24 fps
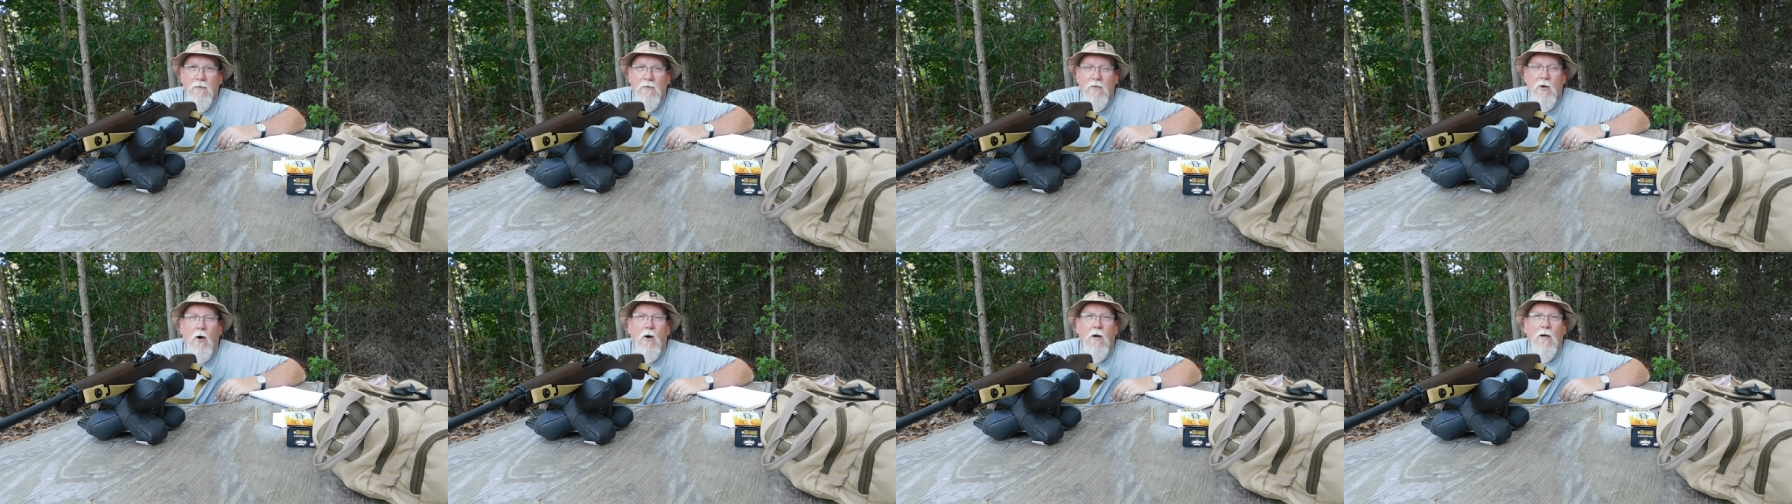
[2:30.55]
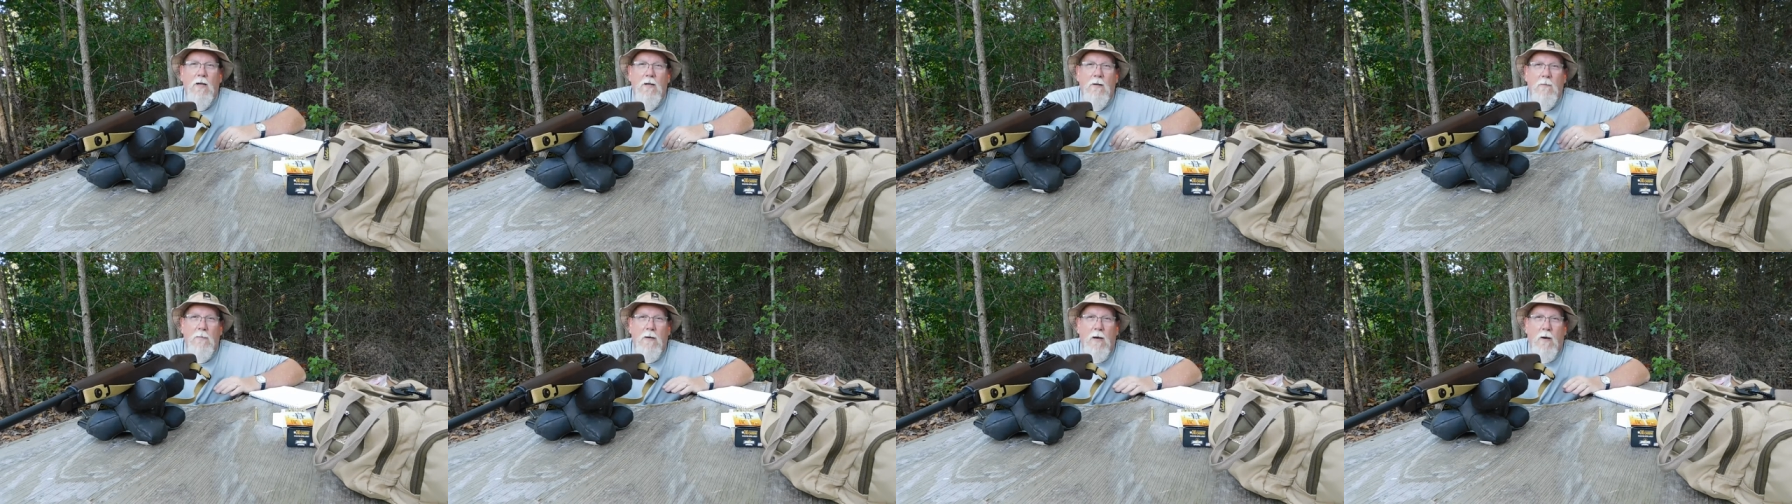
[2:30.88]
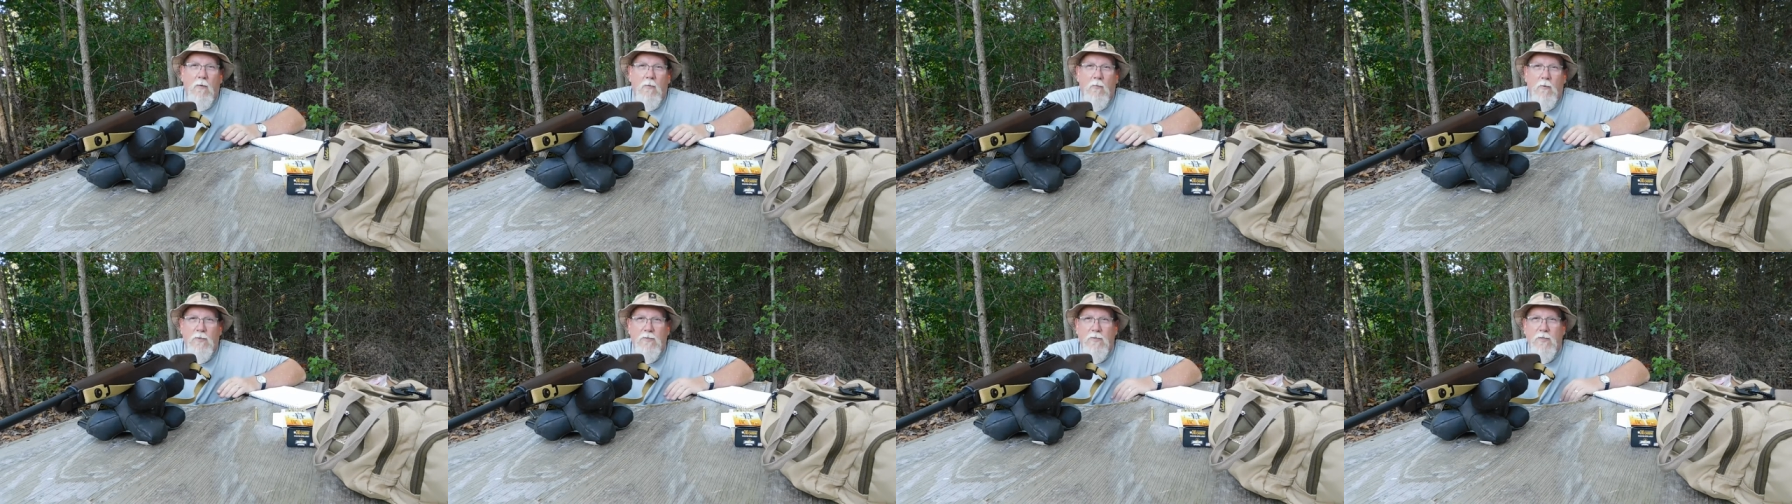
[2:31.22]
talking
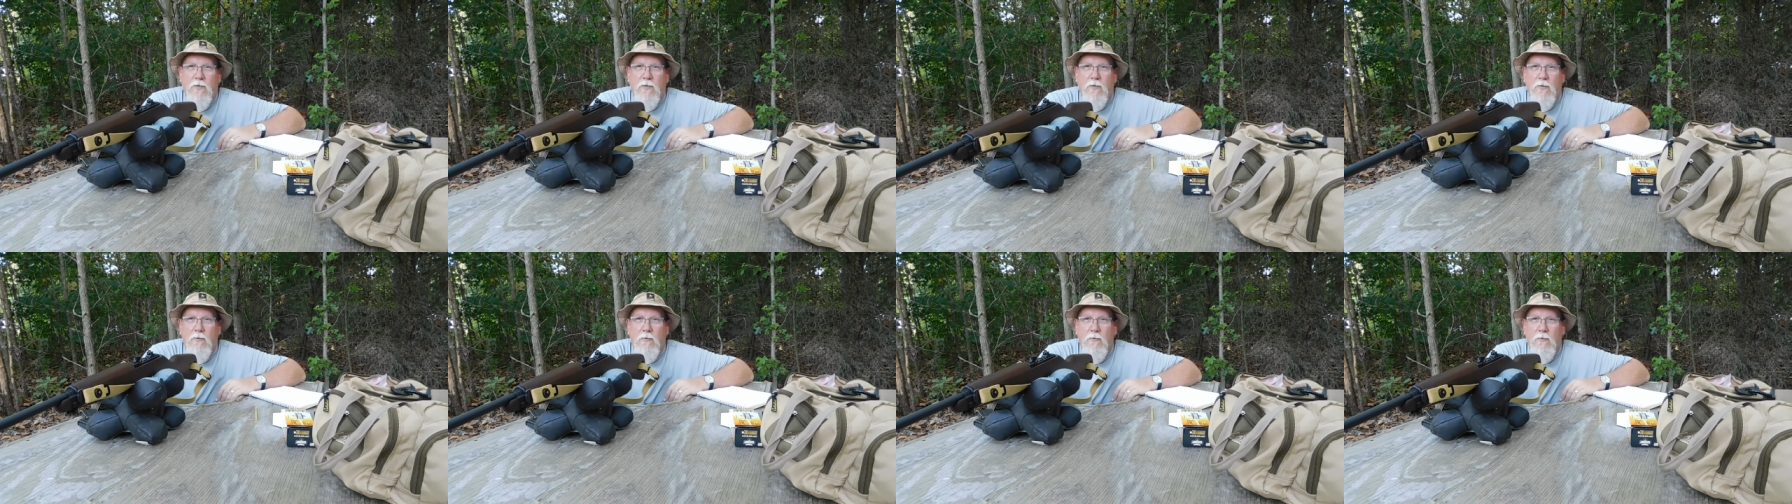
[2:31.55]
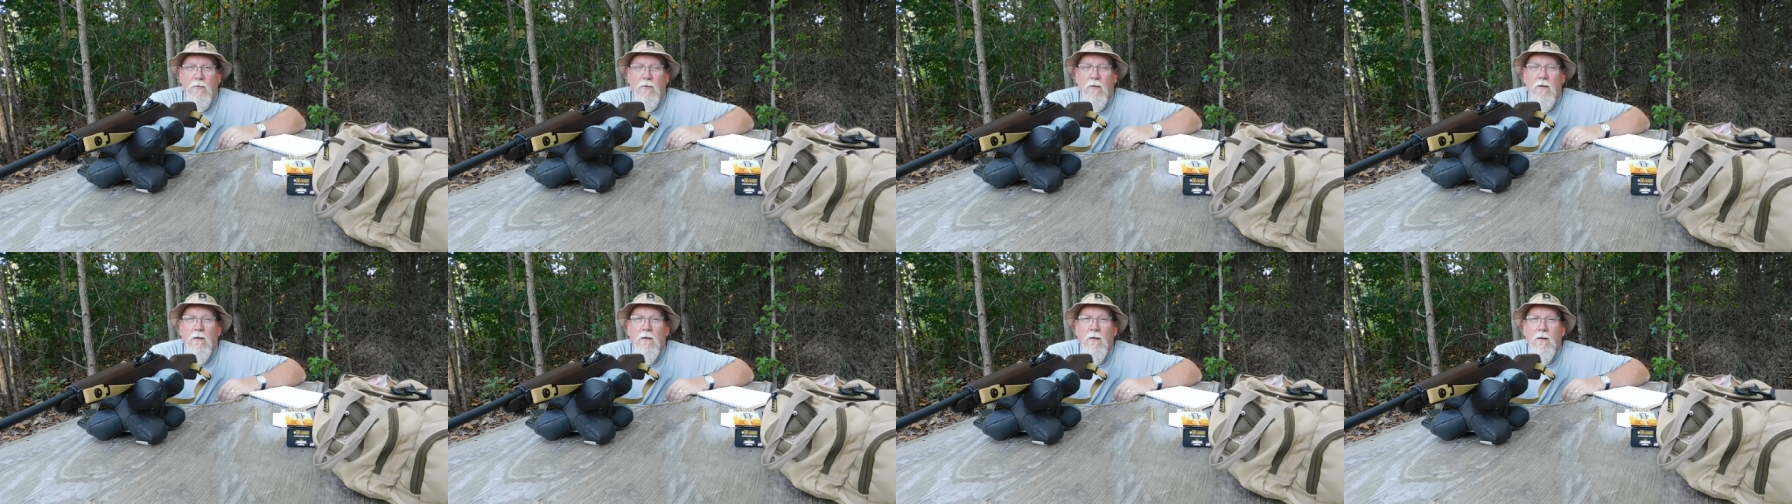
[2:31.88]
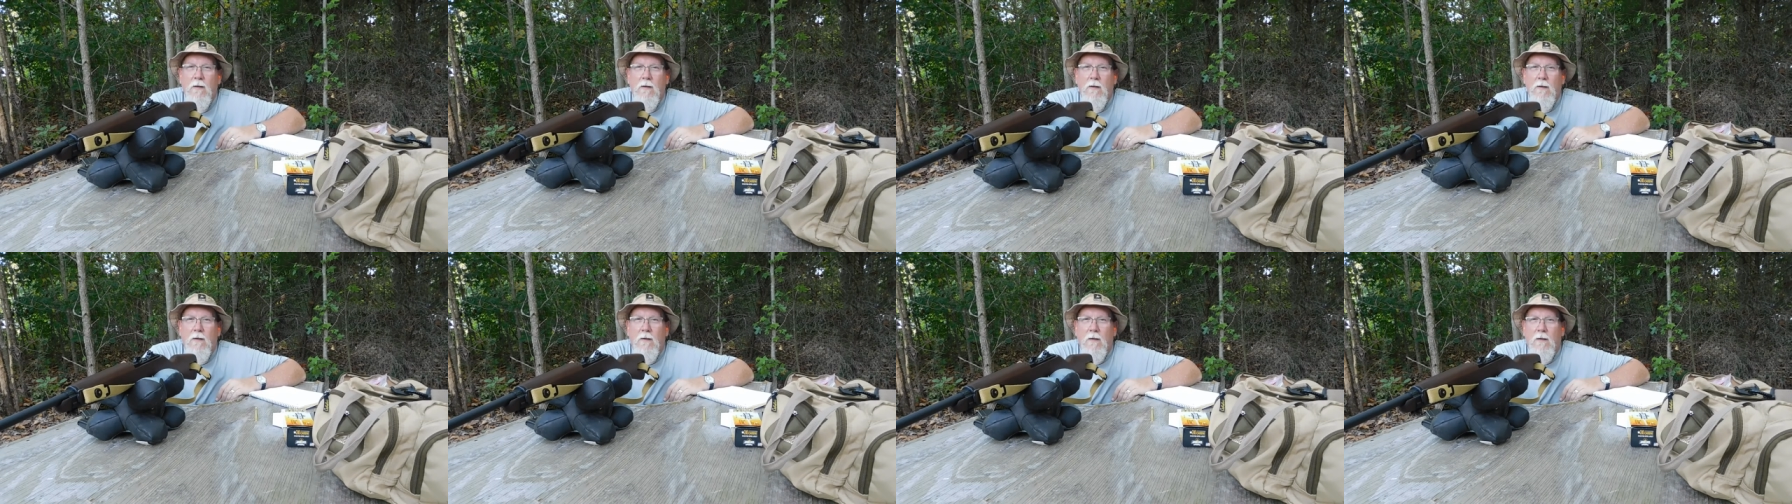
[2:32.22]
about what to do
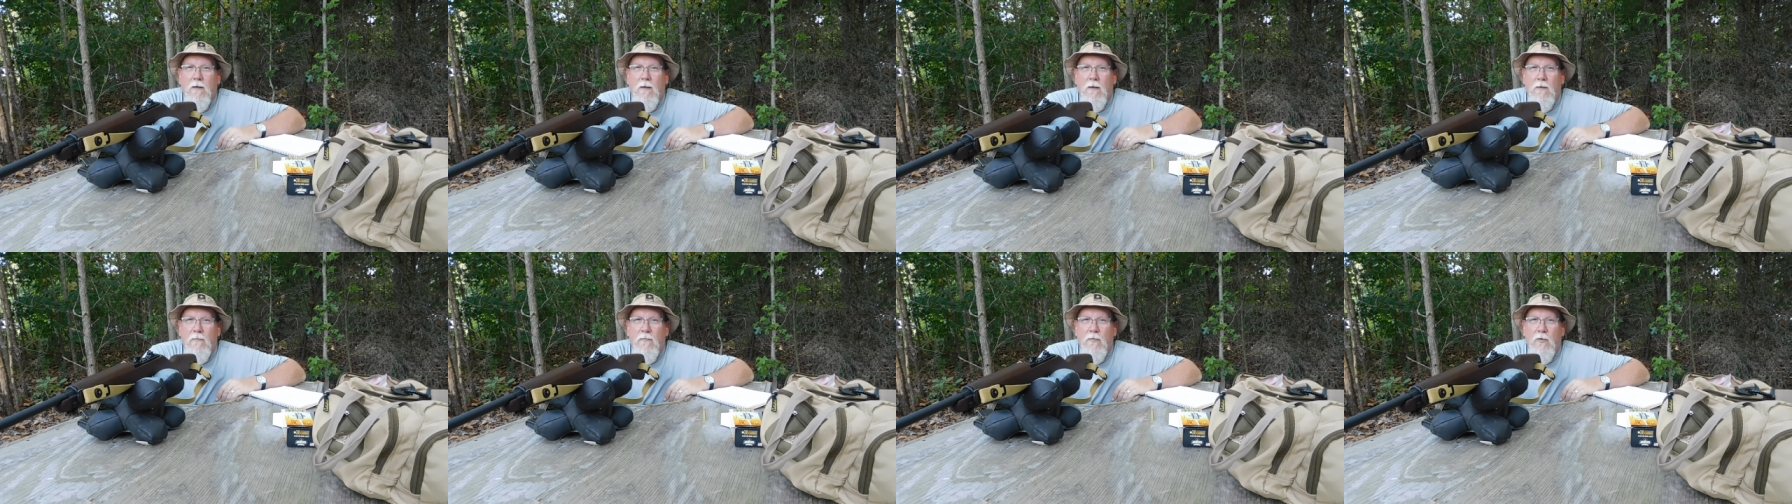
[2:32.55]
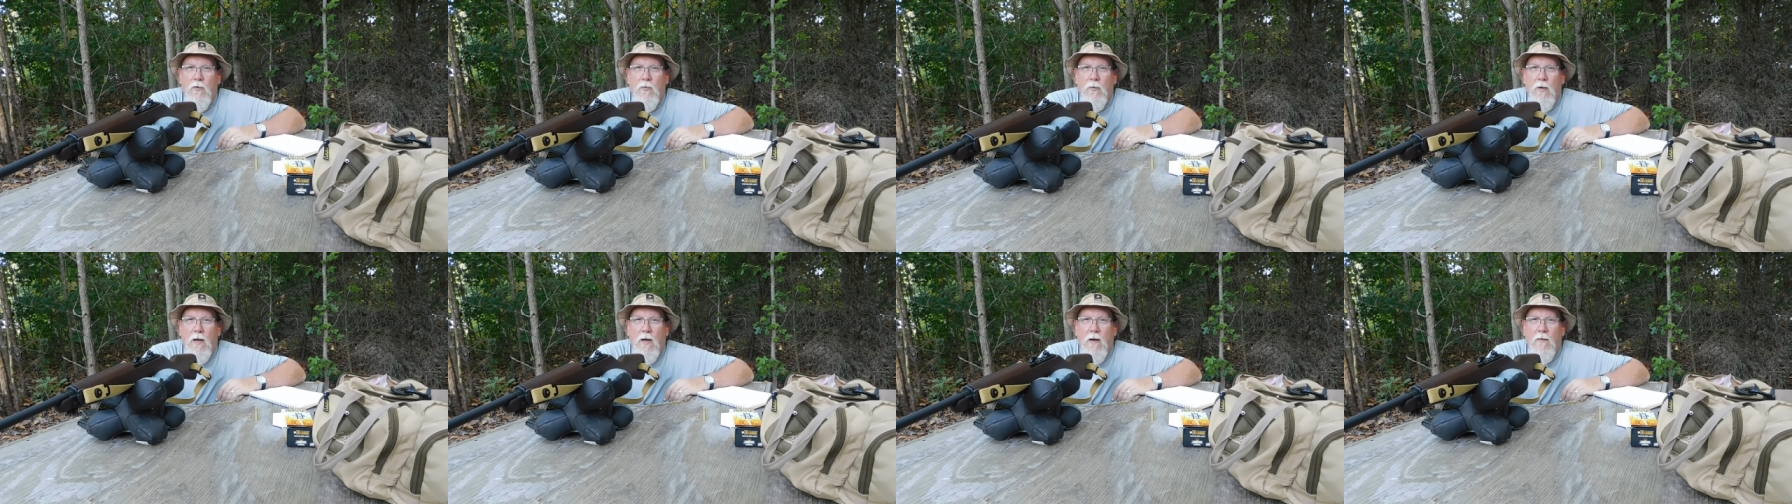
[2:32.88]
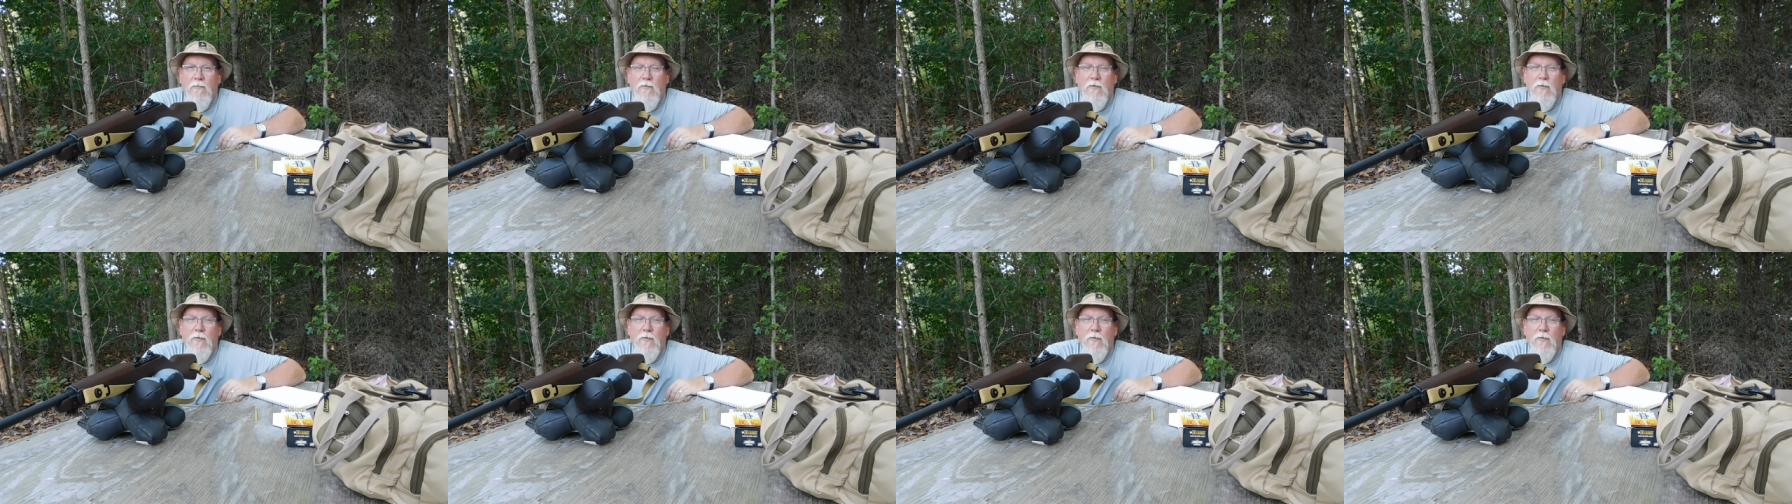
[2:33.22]
if you have